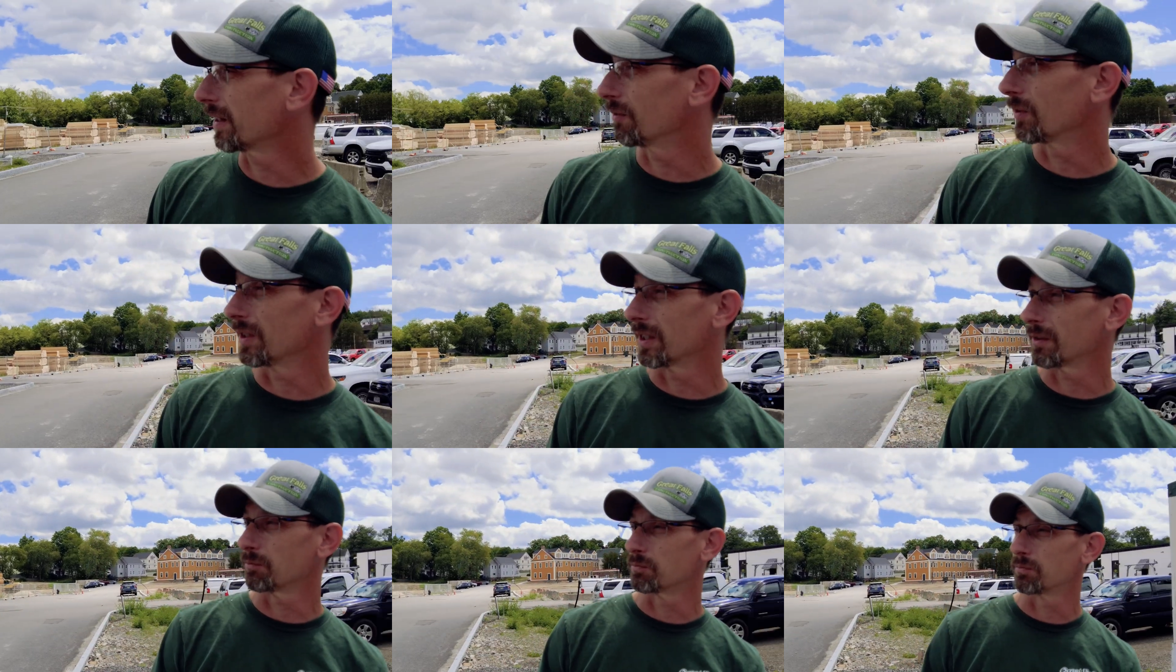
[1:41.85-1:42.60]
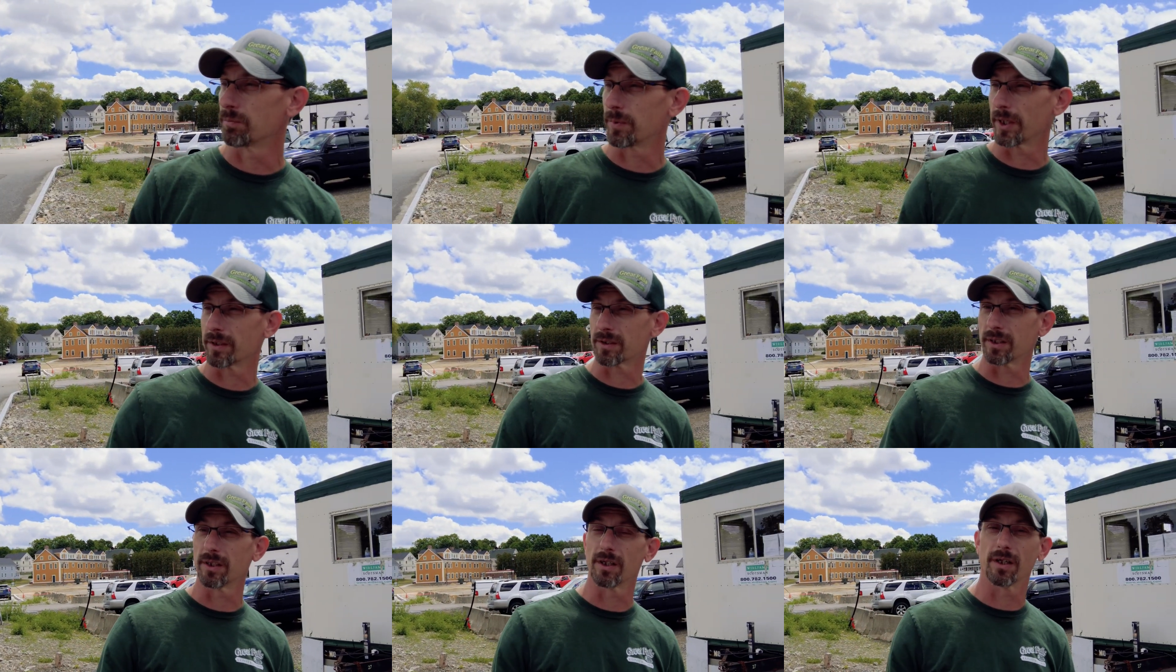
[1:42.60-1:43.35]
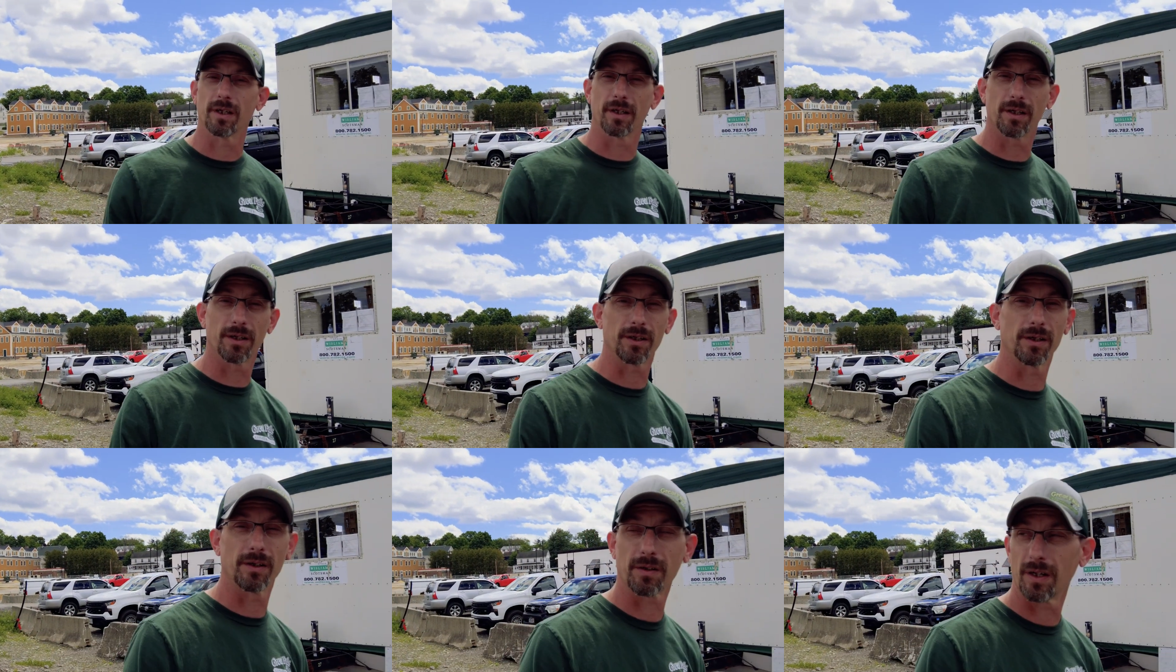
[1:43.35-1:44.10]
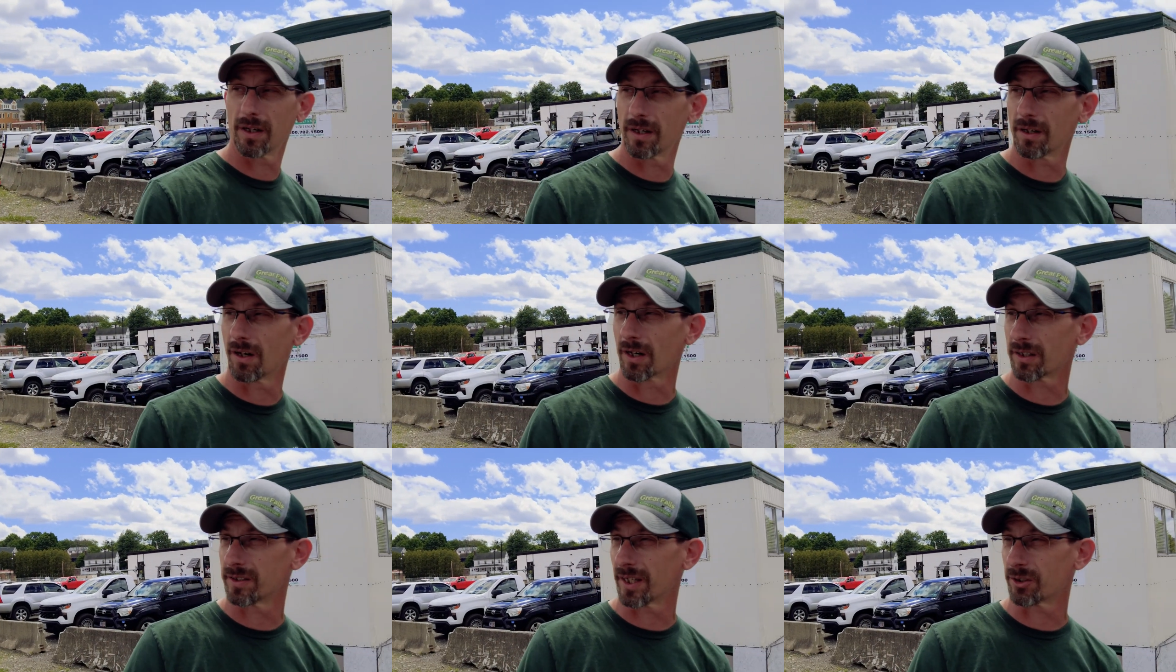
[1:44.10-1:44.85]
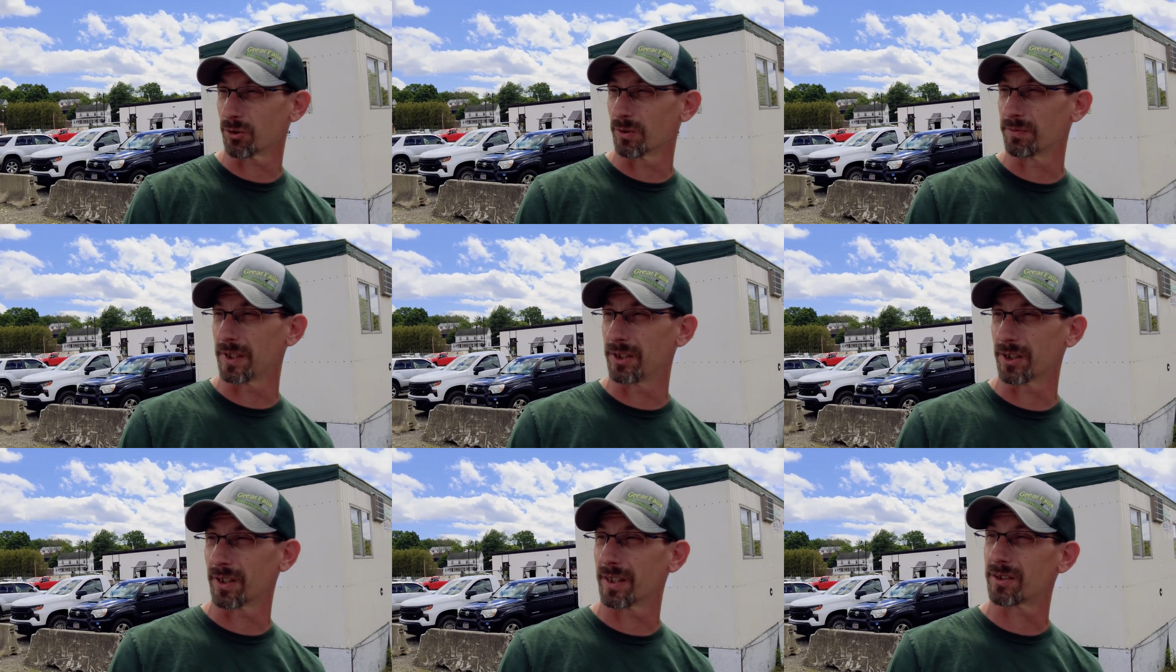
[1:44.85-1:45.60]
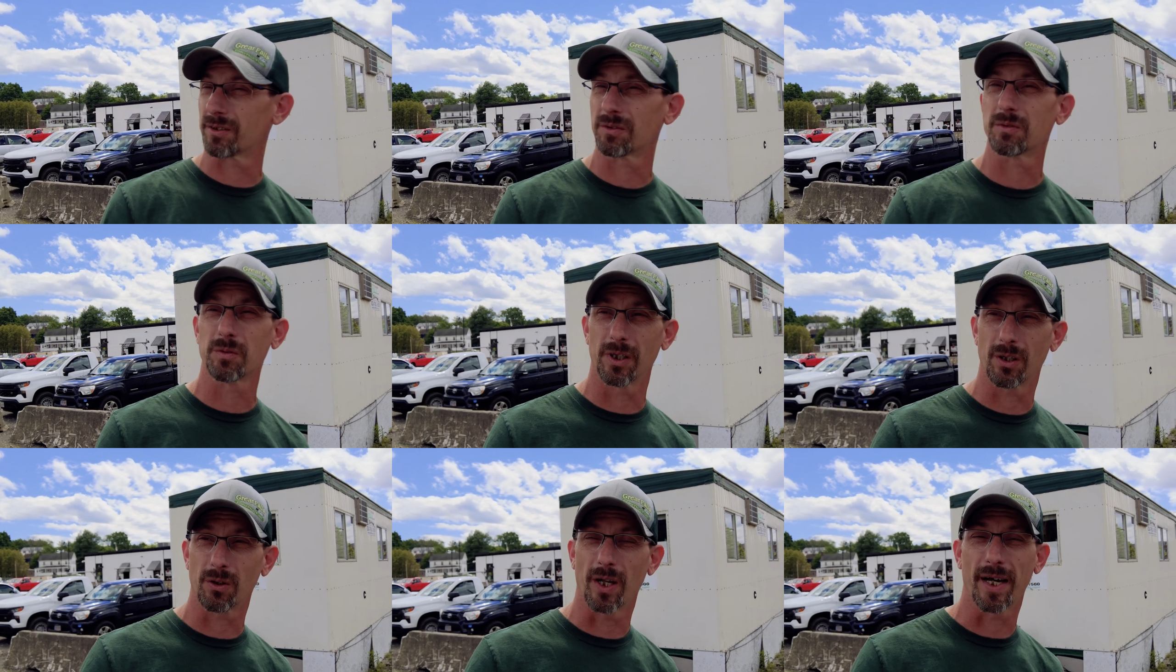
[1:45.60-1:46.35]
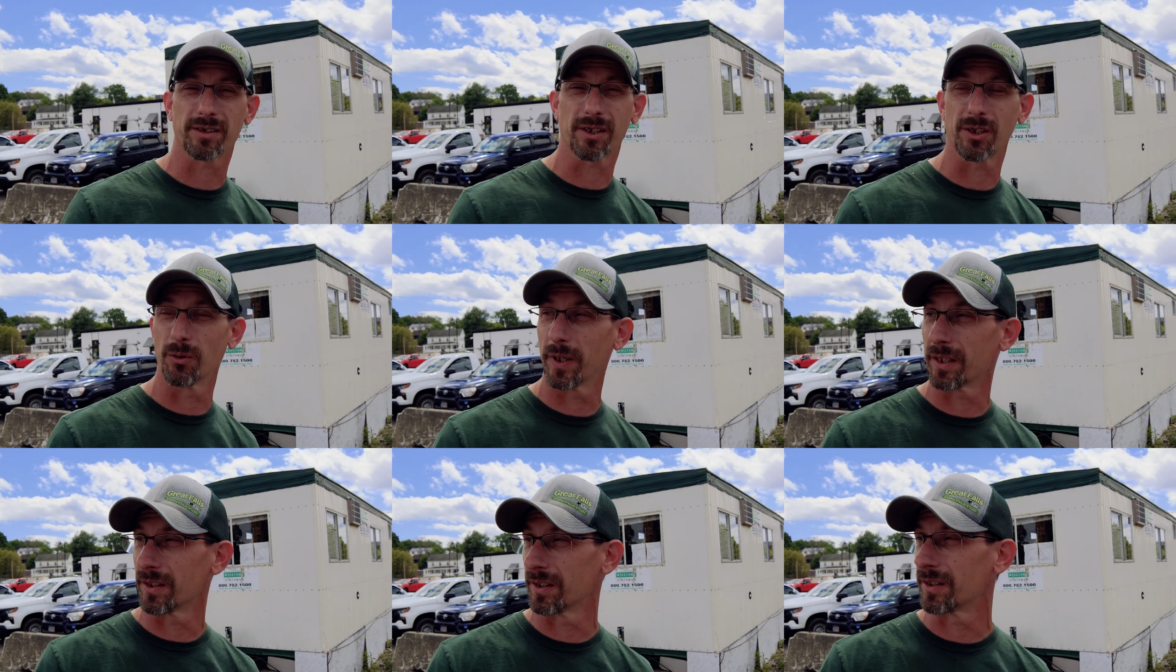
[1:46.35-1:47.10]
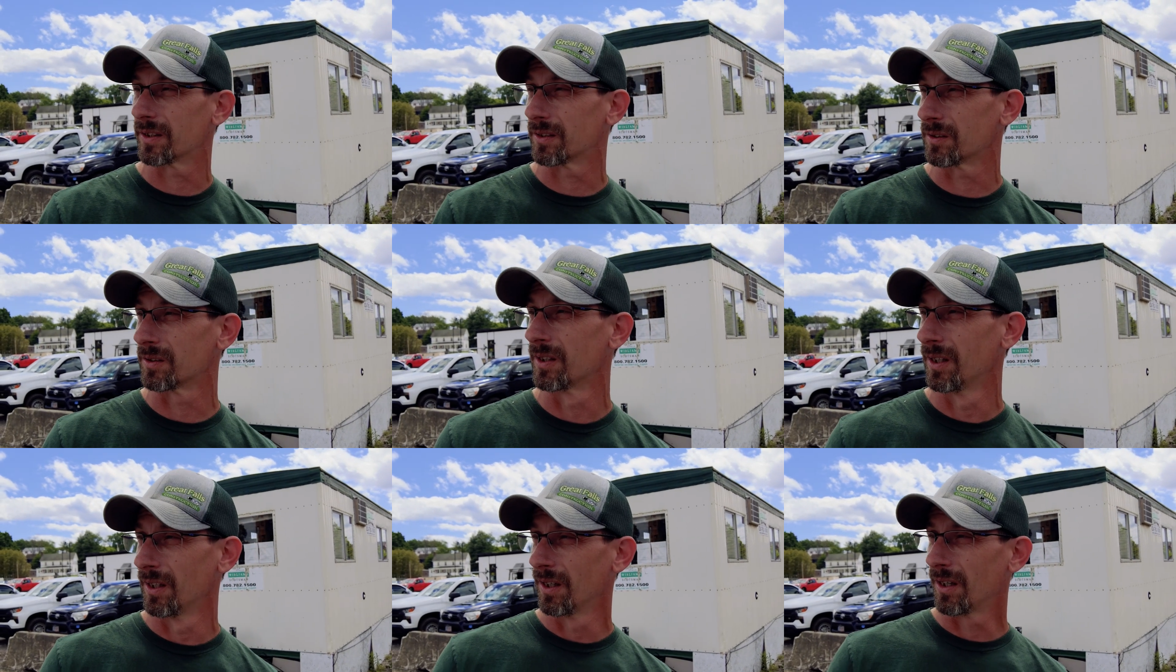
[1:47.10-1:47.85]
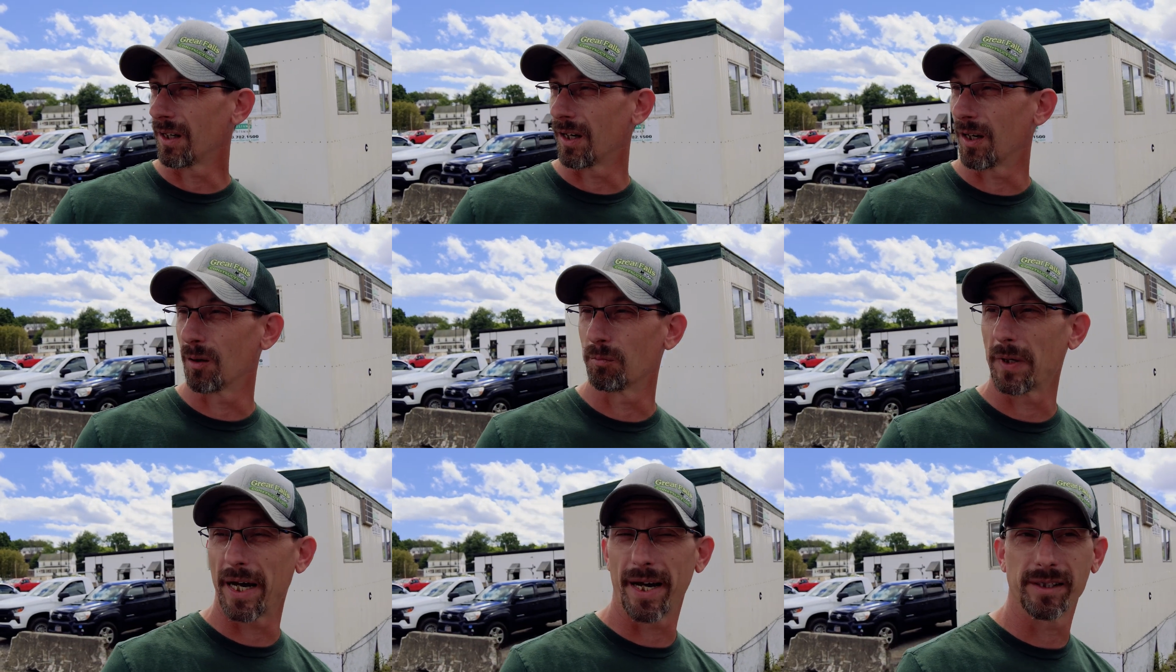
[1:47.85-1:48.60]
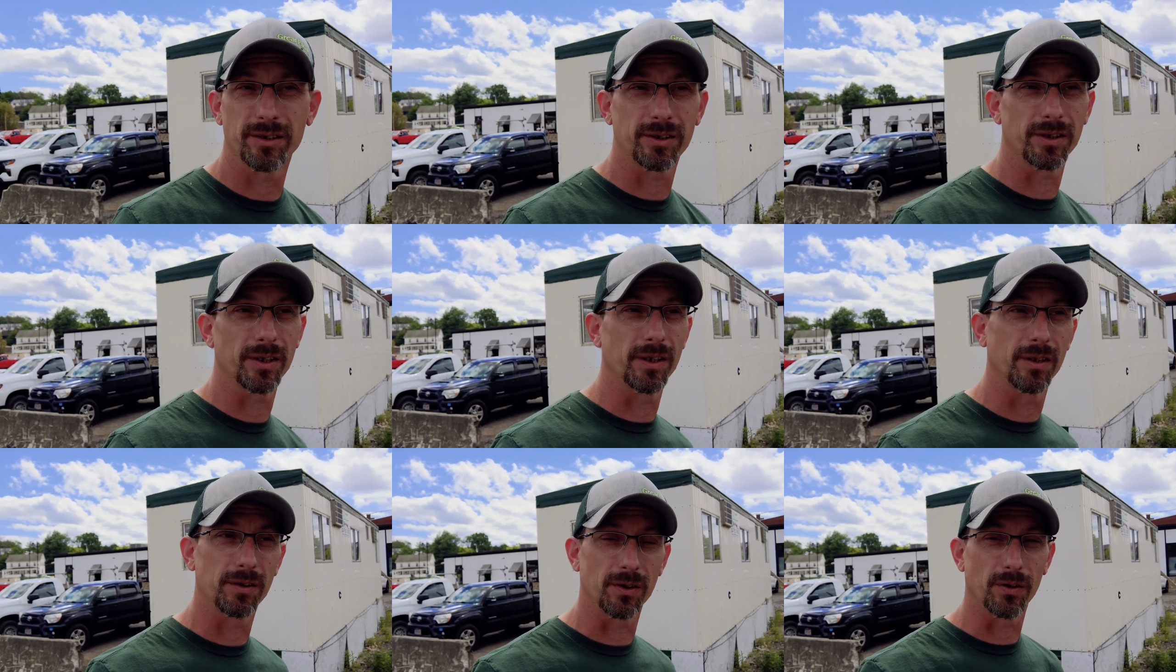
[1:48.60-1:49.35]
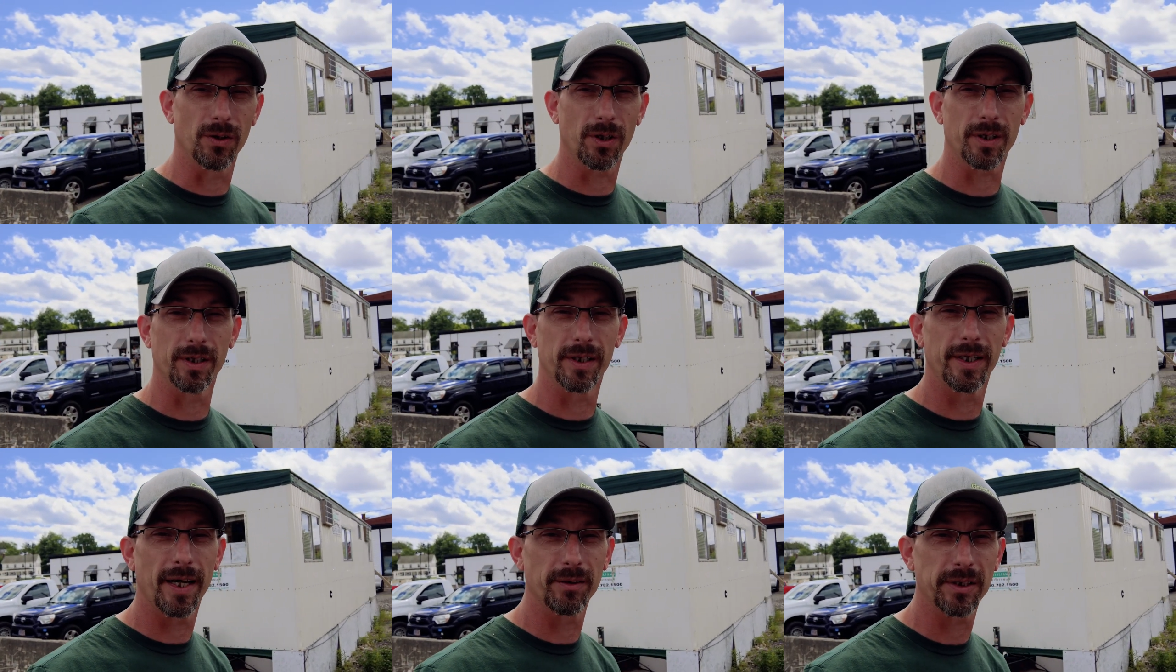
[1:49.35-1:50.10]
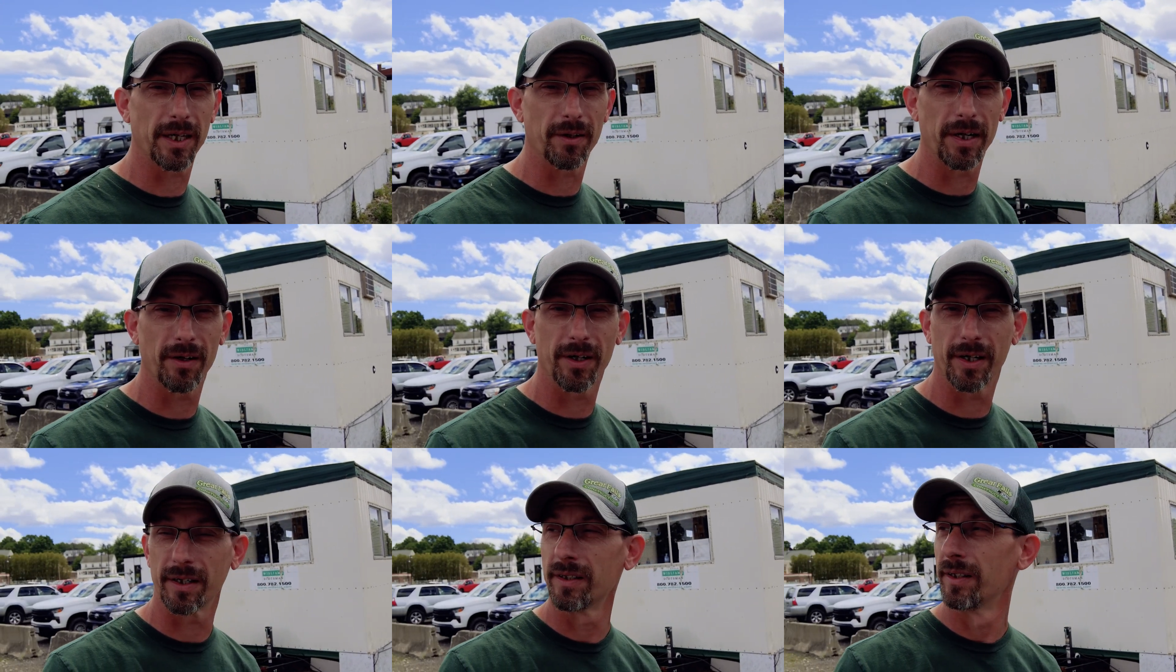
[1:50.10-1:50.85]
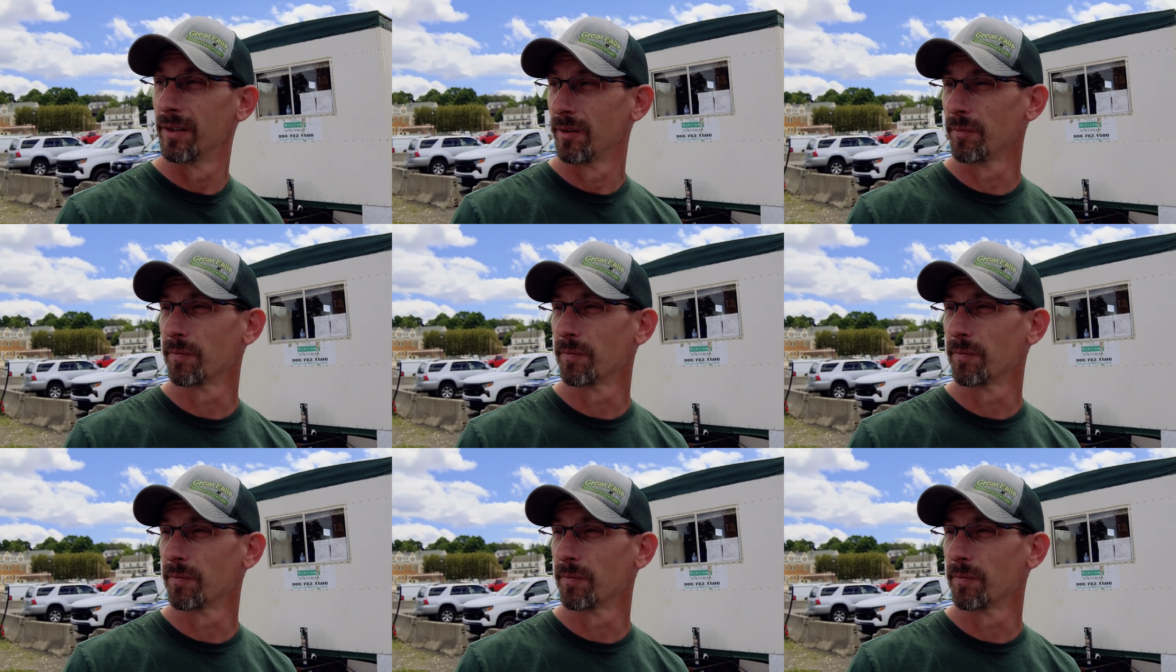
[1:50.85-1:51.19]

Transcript: It really brings in a, another uh, architectural feature that's you know classic New England and uh, adds to the, the look of the downtown area. The